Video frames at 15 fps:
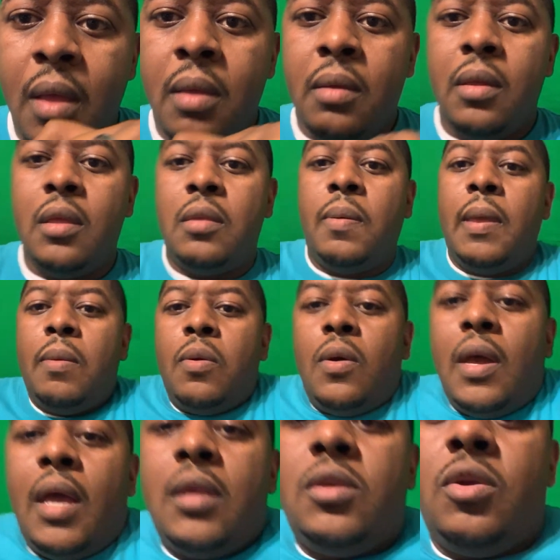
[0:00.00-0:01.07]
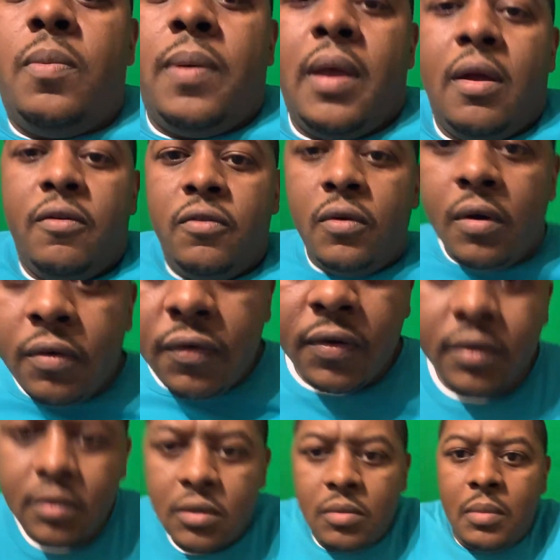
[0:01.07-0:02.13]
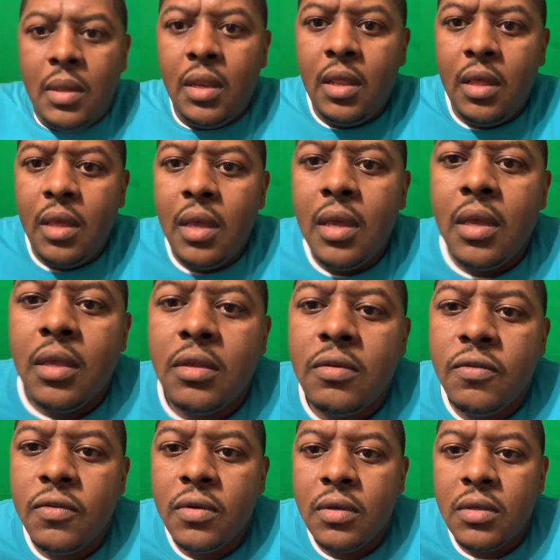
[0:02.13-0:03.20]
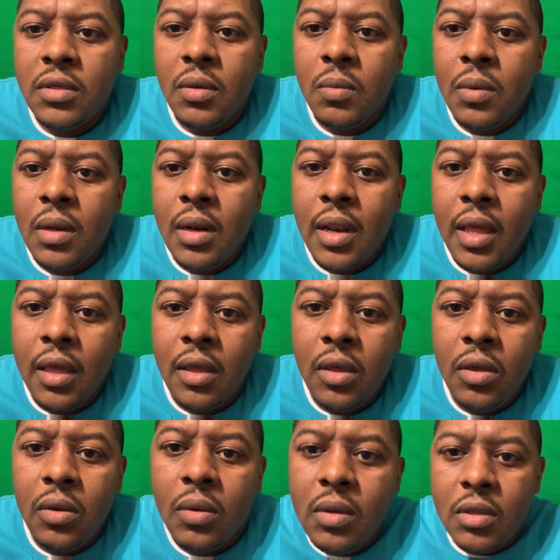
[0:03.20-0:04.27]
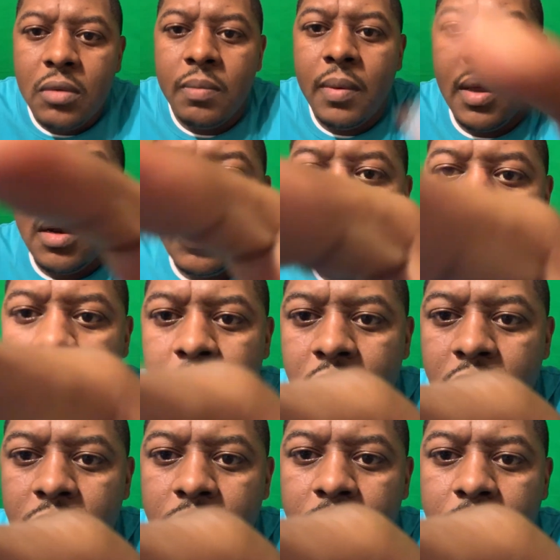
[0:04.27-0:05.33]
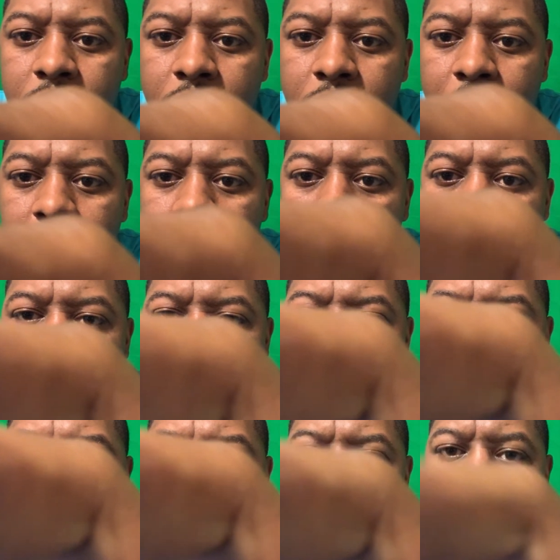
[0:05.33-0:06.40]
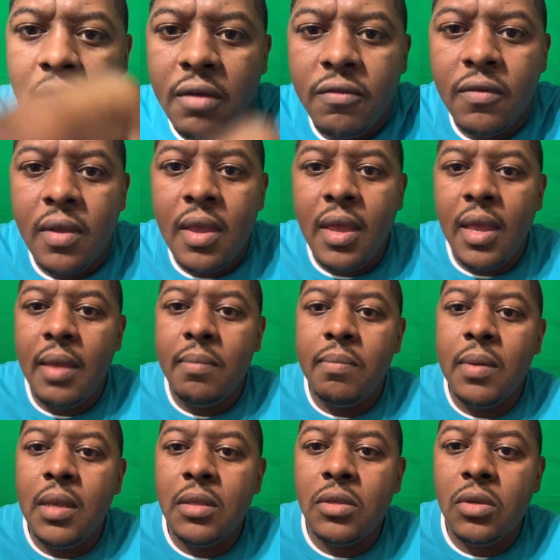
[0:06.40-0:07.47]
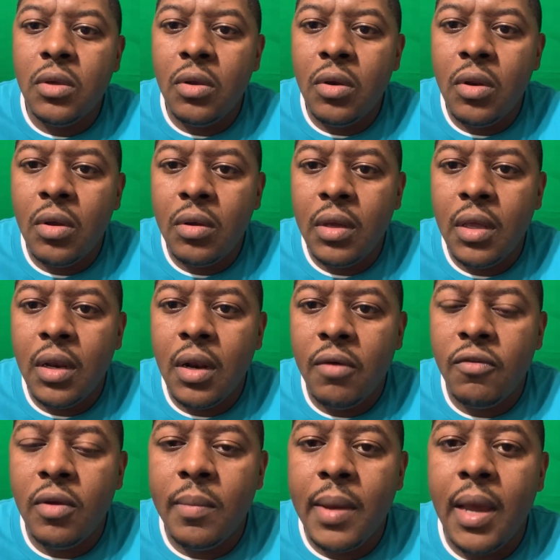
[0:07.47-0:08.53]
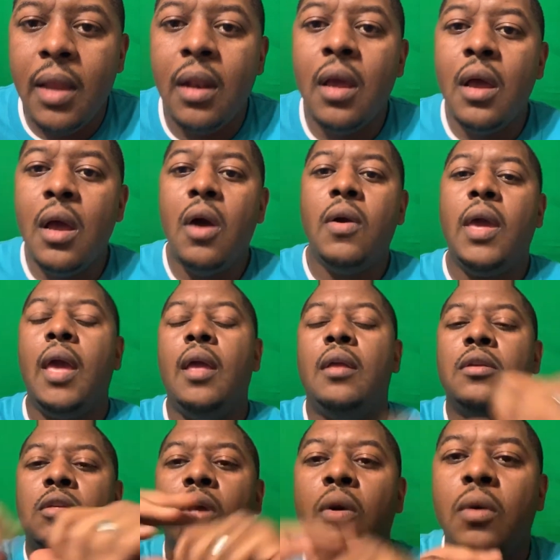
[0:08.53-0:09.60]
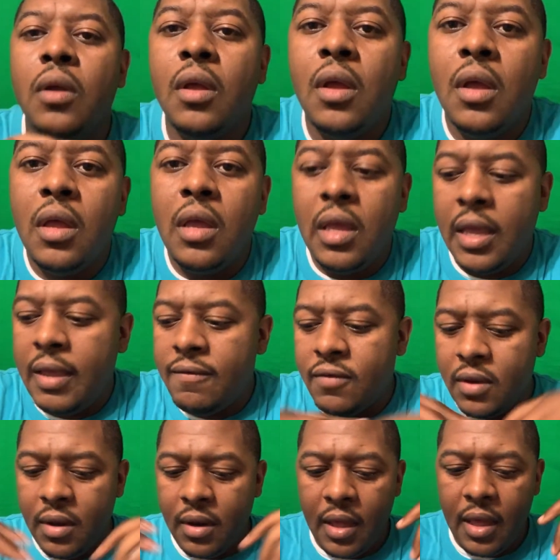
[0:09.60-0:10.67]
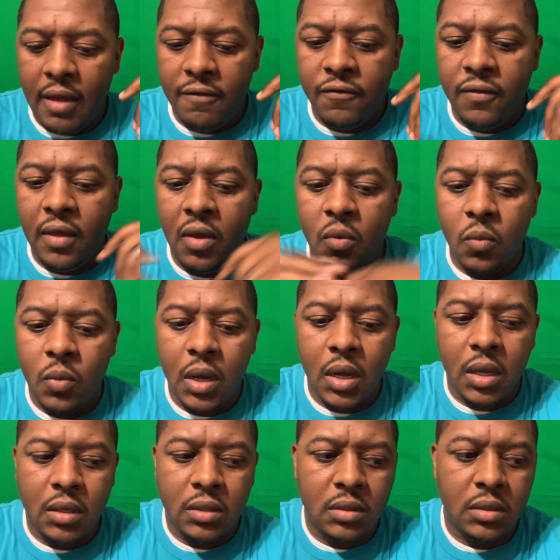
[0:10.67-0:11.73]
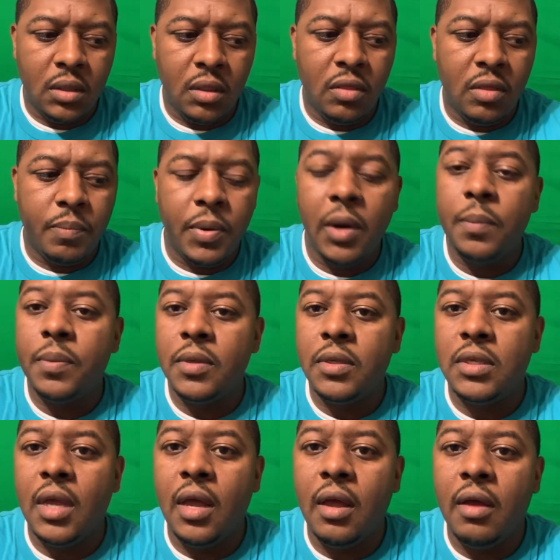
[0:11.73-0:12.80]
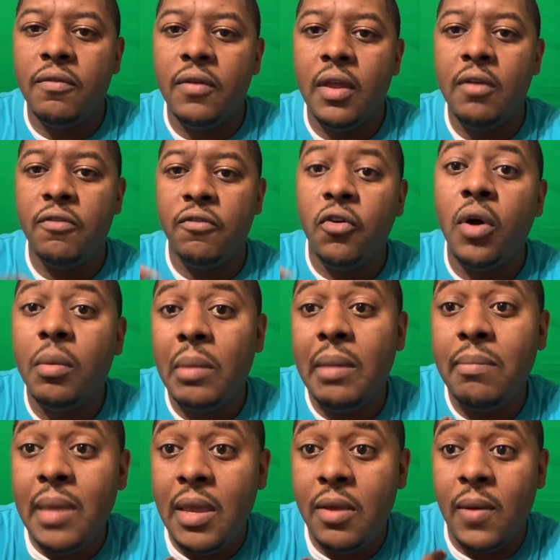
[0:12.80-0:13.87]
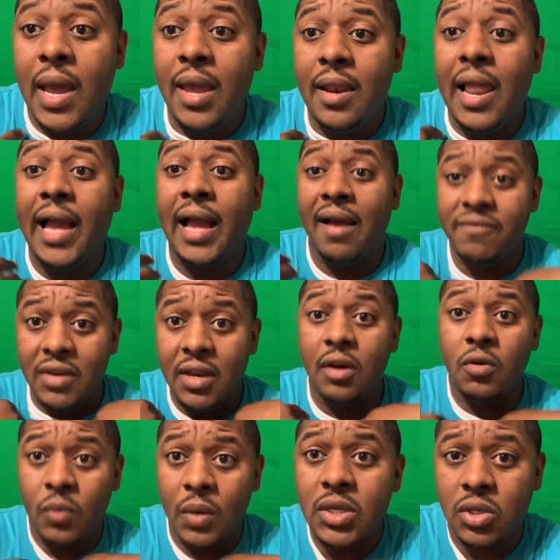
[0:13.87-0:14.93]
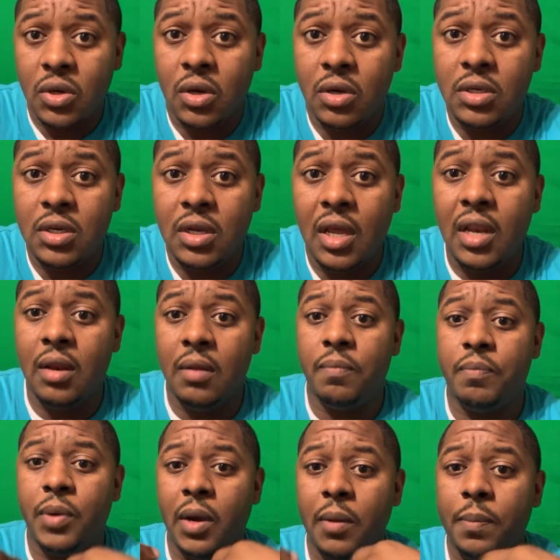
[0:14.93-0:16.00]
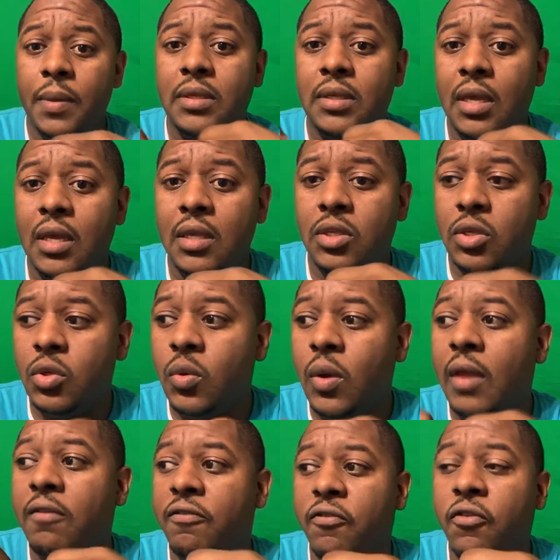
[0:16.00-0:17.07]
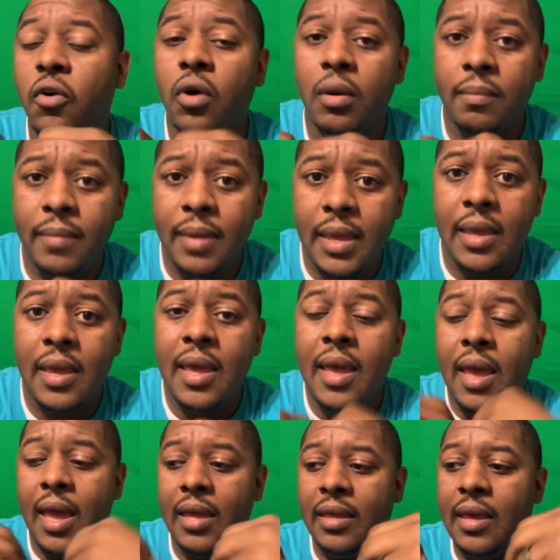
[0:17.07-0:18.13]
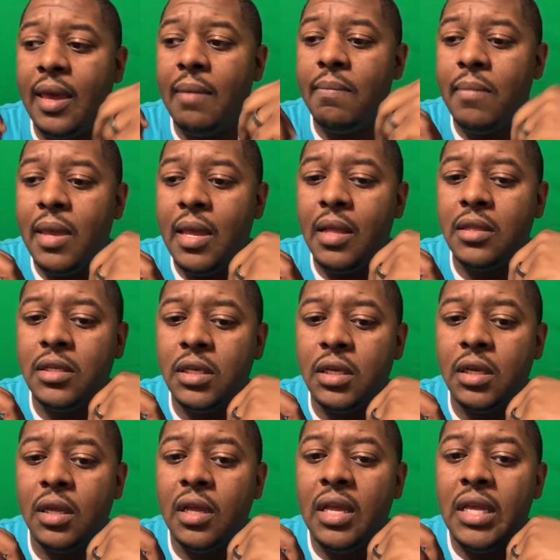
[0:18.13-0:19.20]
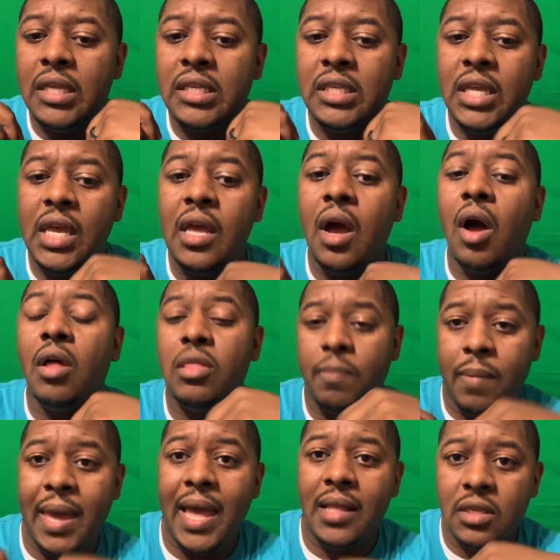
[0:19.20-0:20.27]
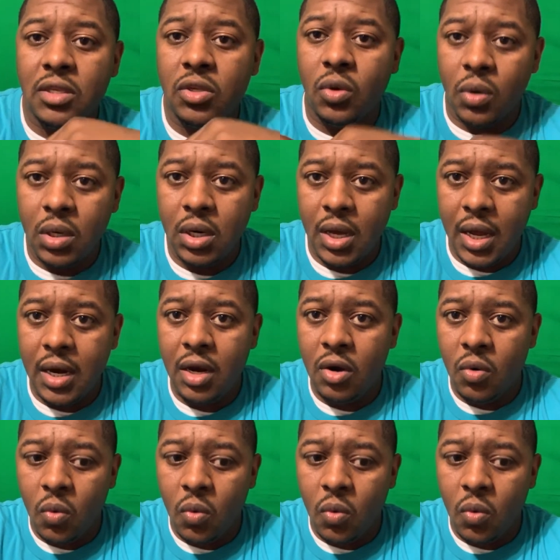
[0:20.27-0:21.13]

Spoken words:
Because people got so powerful over so many years, for someone like you, it's better to expose the stuff and beats so you don't get off your mind. Okay, so even if it was the purpose of informing me, right? Like, I've done research, and the purpose is to inform me and get me to see all the bad that's going on in the